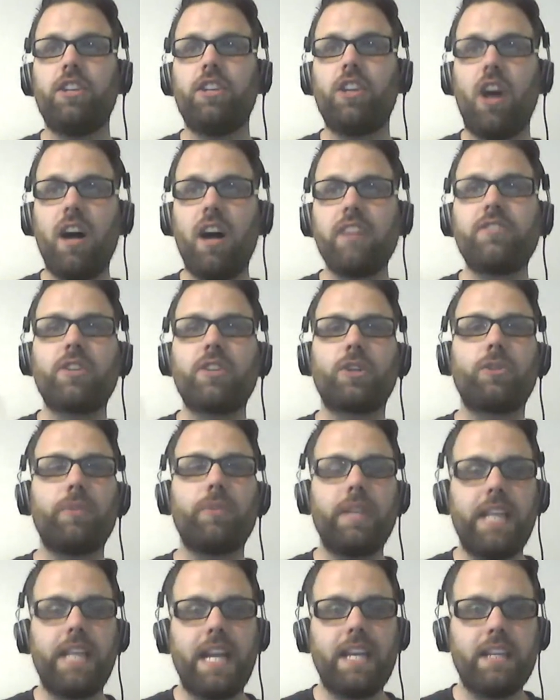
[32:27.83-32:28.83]
gods are
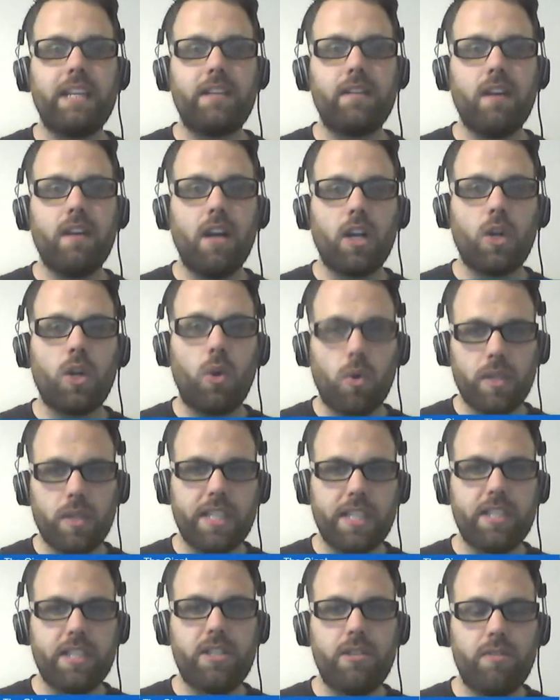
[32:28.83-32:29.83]
created
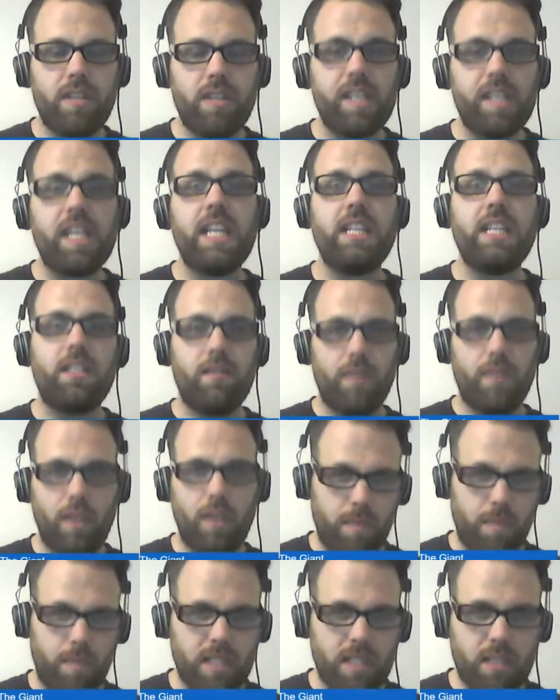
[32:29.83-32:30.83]
according to the needs of
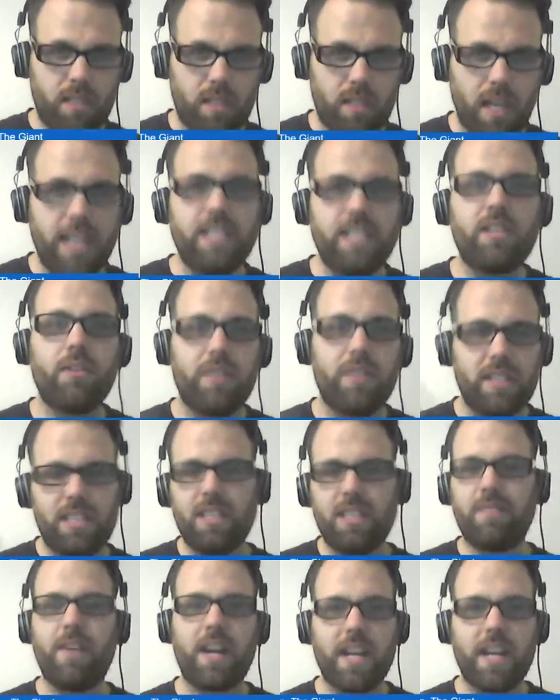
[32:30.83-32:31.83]
humans. And so this is a
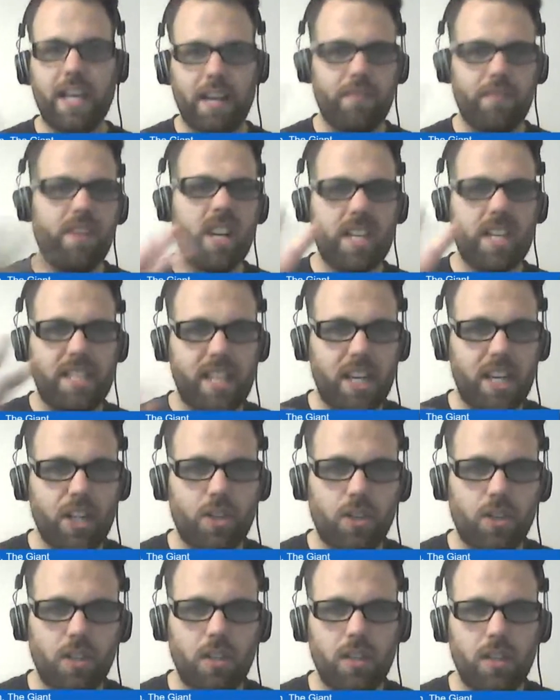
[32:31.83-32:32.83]
very
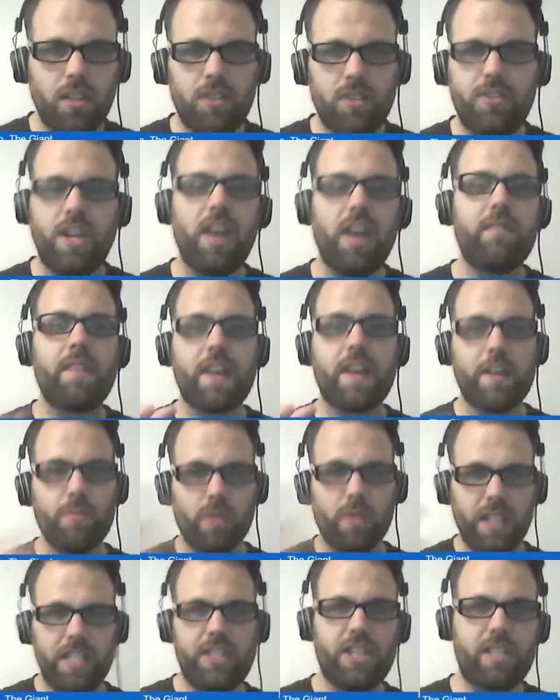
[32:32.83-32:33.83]
cynical, not very
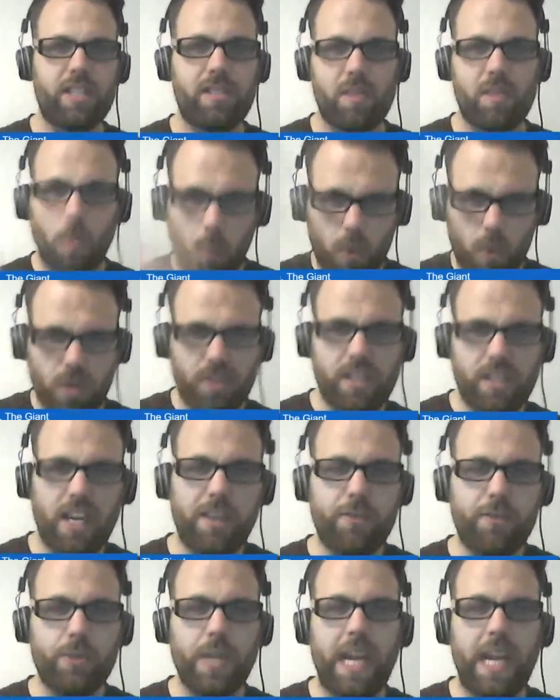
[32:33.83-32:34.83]
religious world that I've
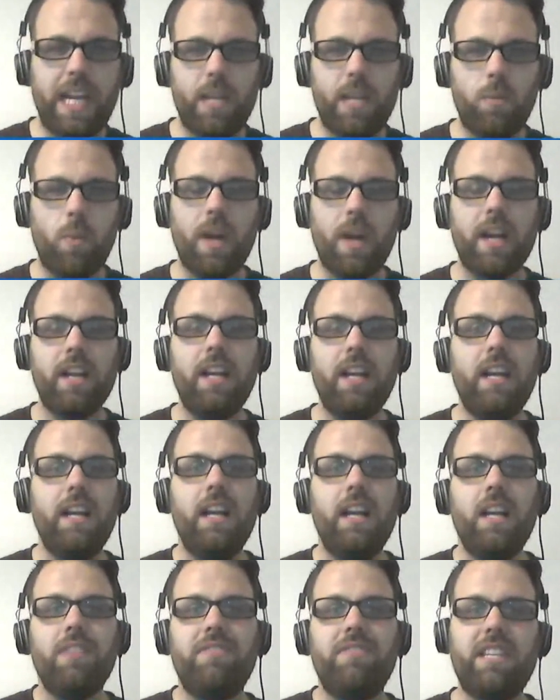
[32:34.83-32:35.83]
created, where
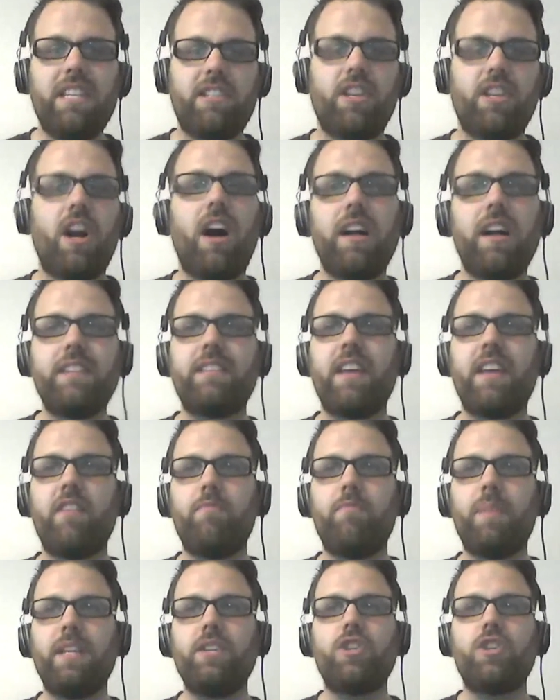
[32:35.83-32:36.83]
these gods have
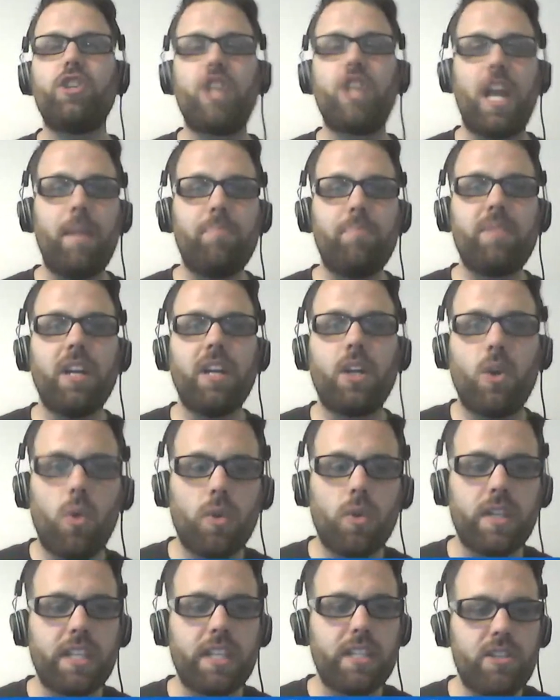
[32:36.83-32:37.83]
been shaped
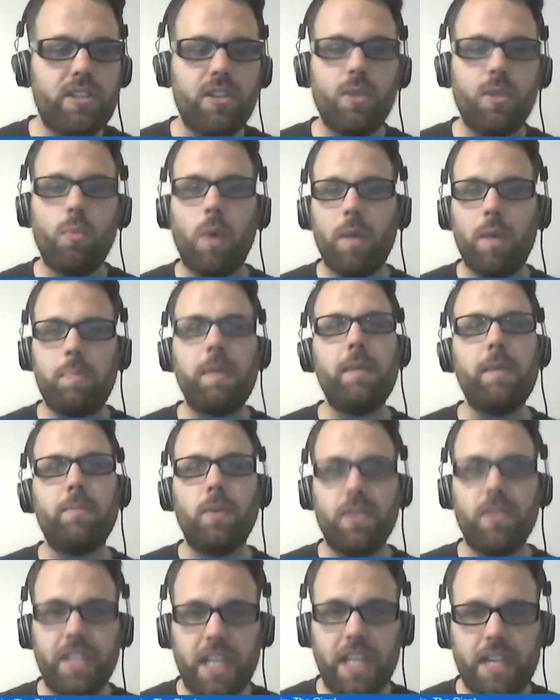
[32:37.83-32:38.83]
according to what people
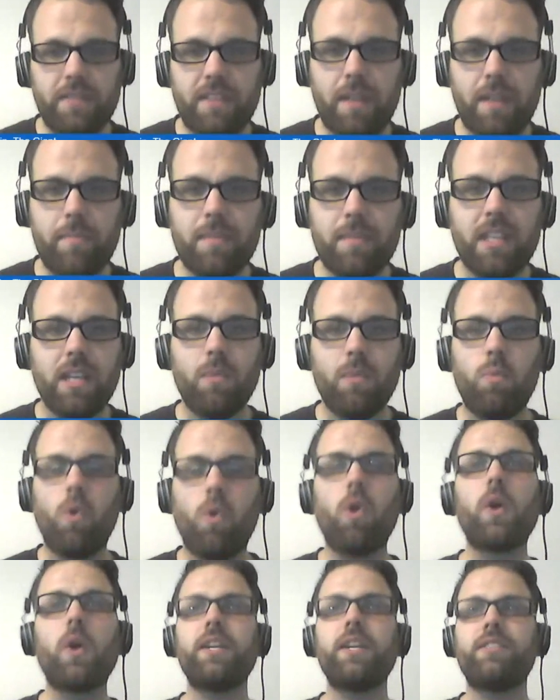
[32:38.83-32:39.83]
need of them. The
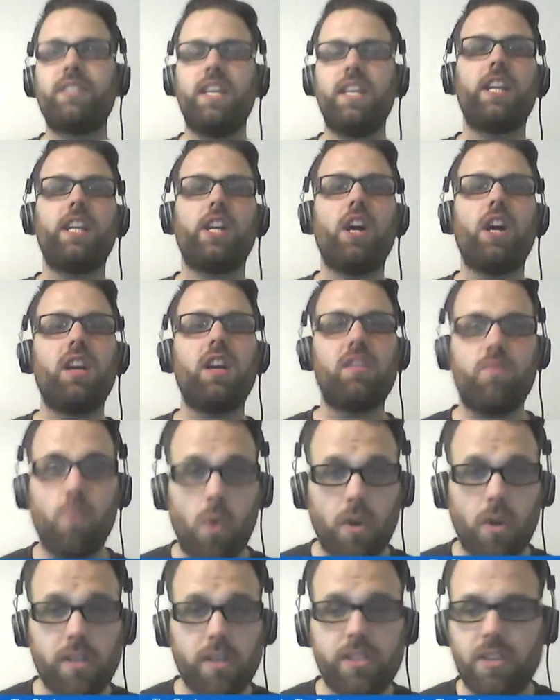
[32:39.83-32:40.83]
warriors need a god of
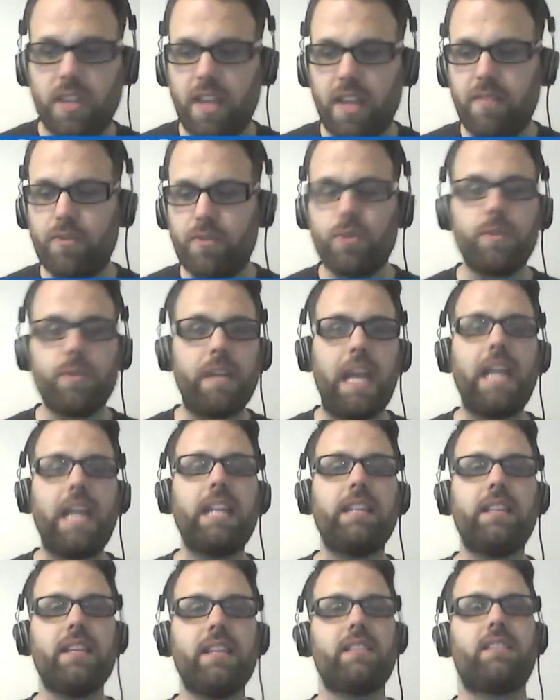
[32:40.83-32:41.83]
war, so they've created
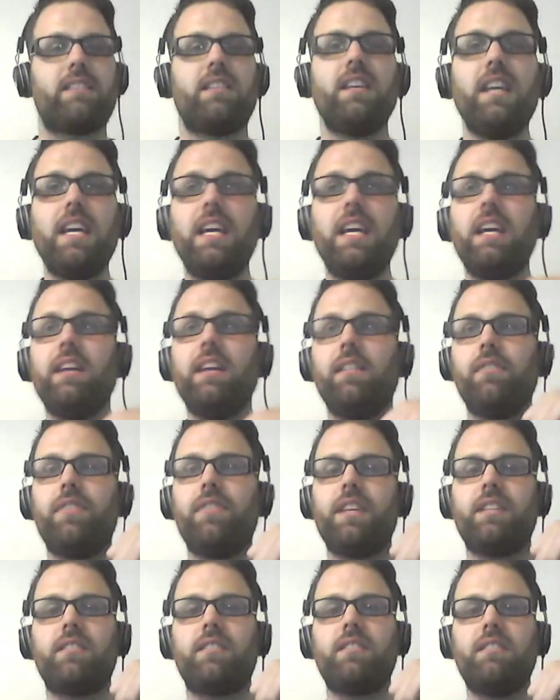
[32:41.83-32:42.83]

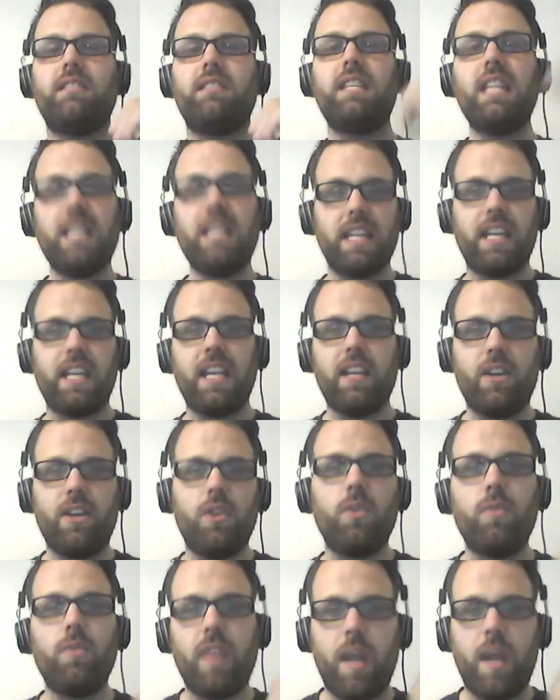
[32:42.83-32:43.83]
this deity who they